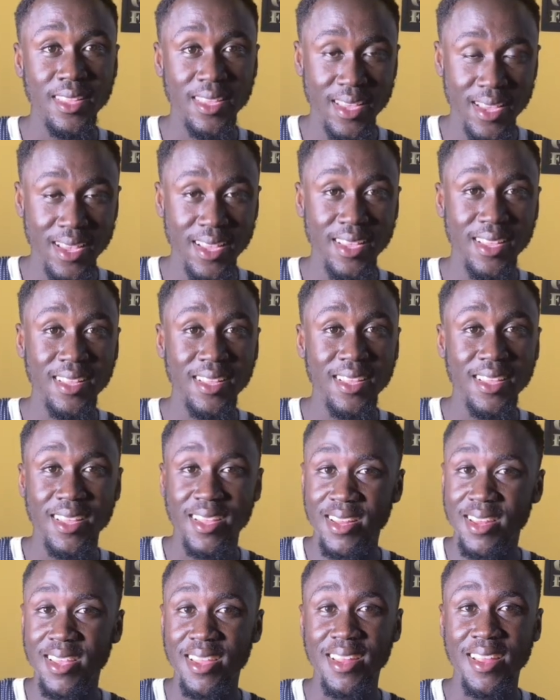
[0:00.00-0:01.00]
And
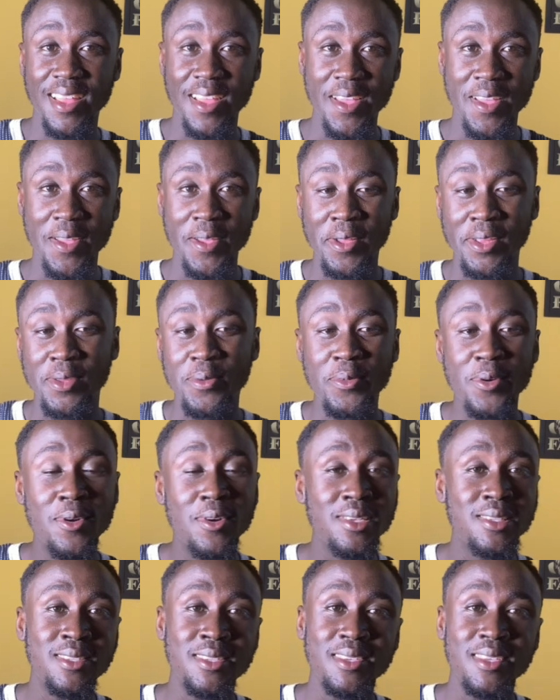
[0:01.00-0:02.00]

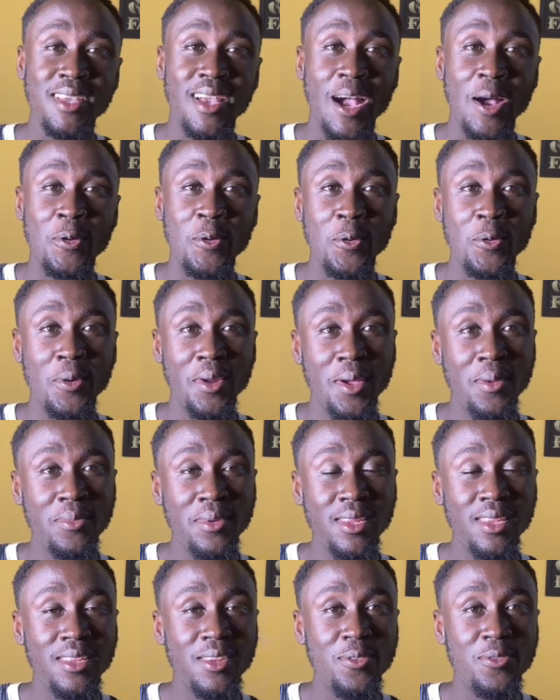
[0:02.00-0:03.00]
democracy, akokora
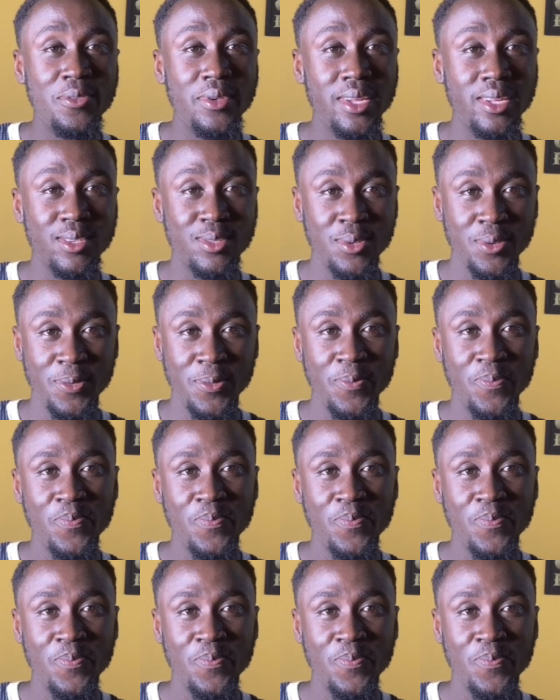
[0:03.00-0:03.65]
bi ni fie so.